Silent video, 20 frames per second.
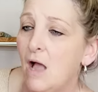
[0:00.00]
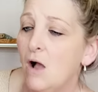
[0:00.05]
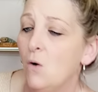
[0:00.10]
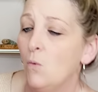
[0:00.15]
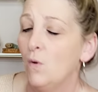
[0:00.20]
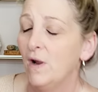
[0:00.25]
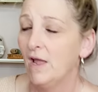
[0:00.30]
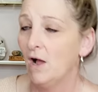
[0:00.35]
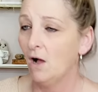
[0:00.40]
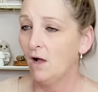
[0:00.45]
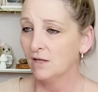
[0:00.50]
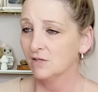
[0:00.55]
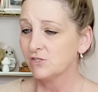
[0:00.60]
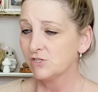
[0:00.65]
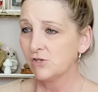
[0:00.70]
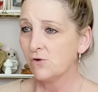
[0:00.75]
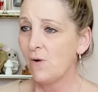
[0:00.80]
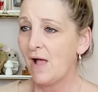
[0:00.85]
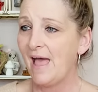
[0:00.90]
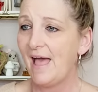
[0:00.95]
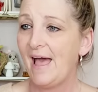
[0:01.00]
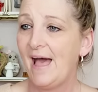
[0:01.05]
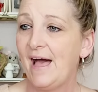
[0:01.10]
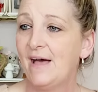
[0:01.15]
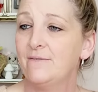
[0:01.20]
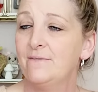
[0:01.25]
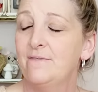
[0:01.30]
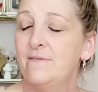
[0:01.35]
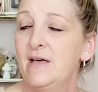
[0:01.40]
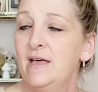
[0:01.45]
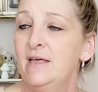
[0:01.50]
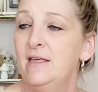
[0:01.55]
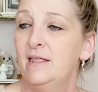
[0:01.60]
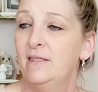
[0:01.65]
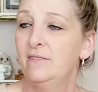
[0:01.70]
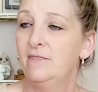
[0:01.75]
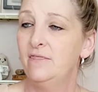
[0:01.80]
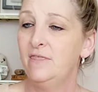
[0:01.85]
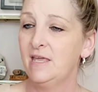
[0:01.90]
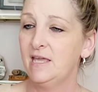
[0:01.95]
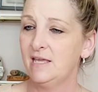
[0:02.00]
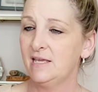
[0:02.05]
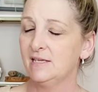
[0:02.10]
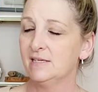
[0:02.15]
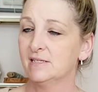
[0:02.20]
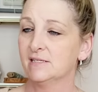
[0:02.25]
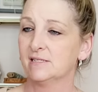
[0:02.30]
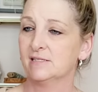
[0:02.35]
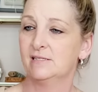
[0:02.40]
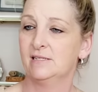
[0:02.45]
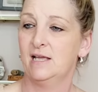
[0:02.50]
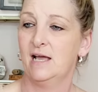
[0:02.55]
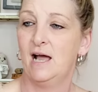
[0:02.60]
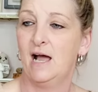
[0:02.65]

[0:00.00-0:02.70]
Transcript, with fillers: We also have these.